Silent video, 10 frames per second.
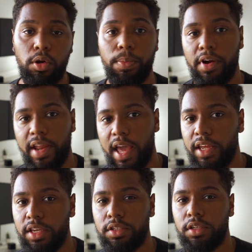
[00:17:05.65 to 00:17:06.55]

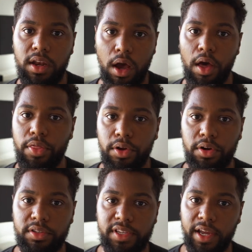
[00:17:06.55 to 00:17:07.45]
Kubernetes, and
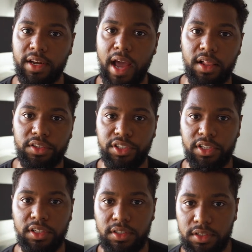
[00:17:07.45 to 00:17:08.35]
other
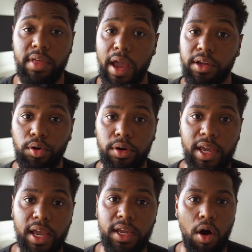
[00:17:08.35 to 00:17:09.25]
technologies that
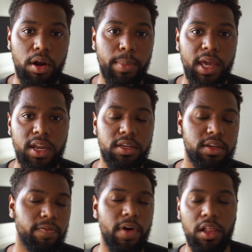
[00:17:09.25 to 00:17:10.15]
create
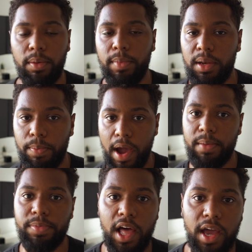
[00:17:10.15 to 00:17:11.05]
automated development
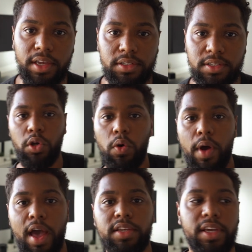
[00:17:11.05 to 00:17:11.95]
pipelines. So
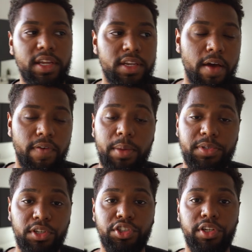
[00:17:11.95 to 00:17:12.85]
as a
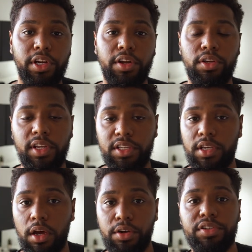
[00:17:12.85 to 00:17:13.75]
DevOps engineer, you need
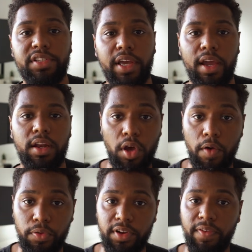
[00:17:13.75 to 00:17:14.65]
to understand
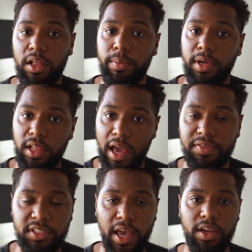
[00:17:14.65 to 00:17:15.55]
software development
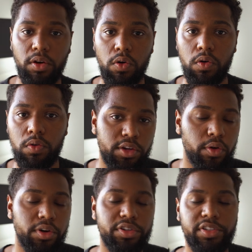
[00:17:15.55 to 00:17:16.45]
lifecycle, and
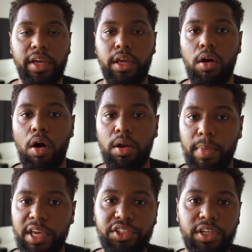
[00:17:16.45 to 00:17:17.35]
you understand
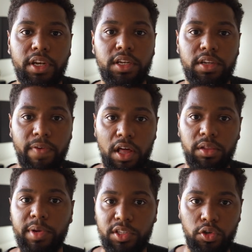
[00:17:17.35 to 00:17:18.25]
automation and
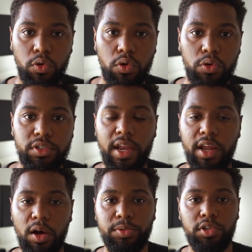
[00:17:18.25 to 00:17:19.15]
development tools that
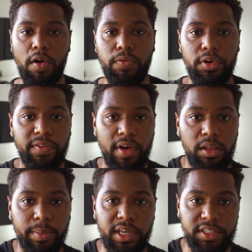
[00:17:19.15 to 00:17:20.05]
help software
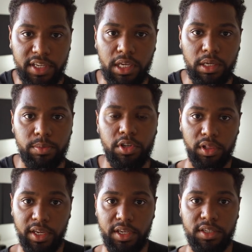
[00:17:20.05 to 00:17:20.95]
development teams
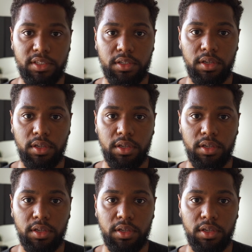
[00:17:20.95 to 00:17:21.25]
release